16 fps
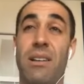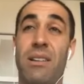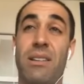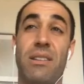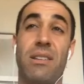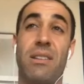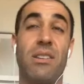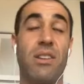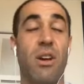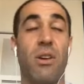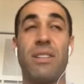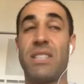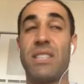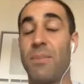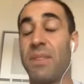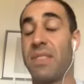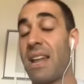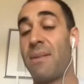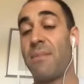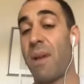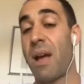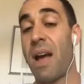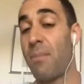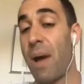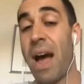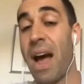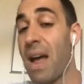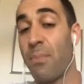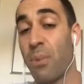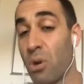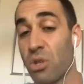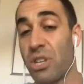you know, it's something that I
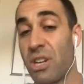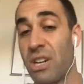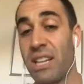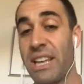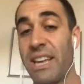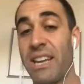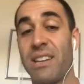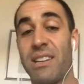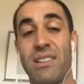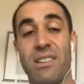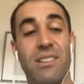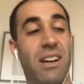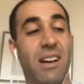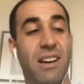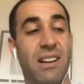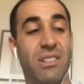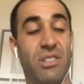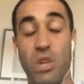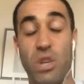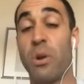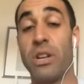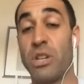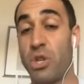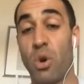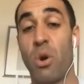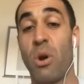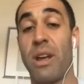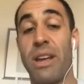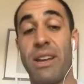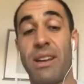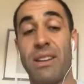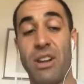personally uh, don't
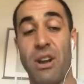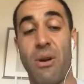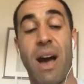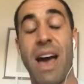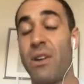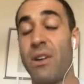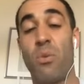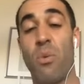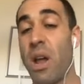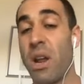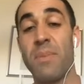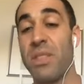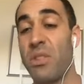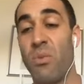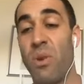enjoy. You know, I don't want to be the one